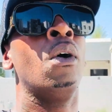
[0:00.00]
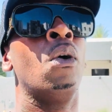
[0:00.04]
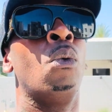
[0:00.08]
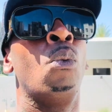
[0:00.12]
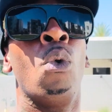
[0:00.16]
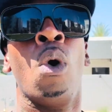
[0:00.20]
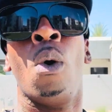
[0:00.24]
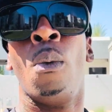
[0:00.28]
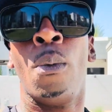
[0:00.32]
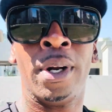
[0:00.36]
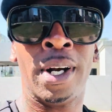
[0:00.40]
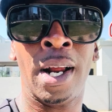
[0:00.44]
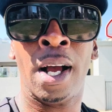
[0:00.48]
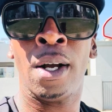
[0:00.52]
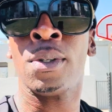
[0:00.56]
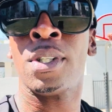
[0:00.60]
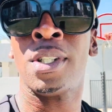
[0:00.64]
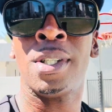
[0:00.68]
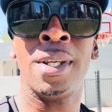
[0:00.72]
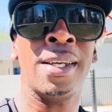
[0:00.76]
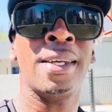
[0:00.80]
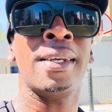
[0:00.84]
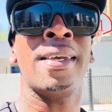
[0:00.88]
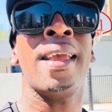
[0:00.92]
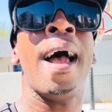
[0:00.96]
One without
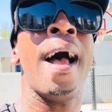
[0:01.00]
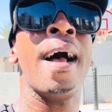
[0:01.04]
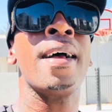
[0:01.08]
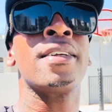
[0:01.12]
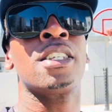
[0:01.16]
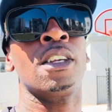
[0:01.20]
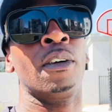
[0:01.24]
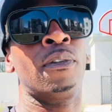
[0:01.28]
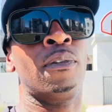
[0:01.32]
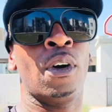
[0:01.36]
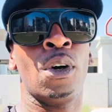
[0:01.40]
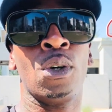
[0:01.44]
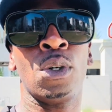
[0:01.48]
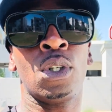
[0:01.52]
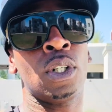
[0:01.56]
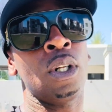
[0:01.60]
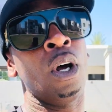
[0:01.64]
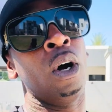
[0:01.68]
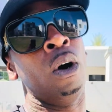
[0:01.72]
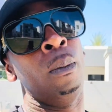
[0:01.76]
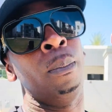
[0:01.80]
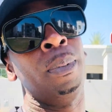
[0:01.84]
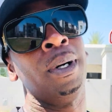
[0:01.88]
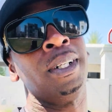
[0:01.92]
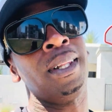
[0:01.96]
sin cast the first
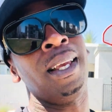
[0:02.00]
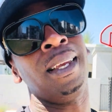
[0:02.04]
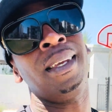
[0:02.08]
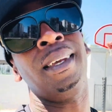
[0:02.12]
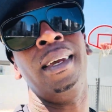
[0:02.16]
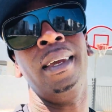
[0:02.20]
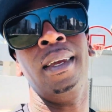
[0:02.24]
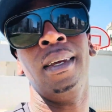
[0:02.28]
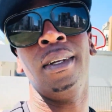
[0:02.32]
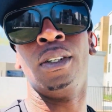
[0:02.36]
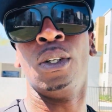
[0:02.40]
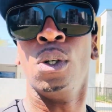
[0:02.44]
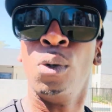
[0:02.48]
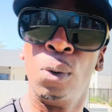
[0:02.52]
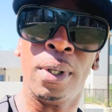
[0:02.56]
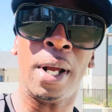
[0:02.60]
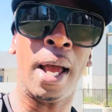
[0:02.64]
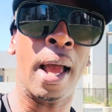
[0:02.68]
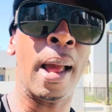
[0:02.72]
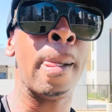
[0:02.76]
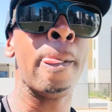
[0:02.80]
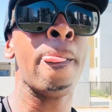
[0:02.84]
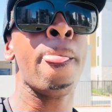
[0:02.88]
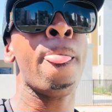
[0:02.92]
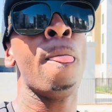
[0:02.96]
stone, but they can't do
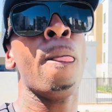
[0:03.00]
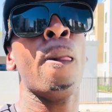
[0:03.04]
that.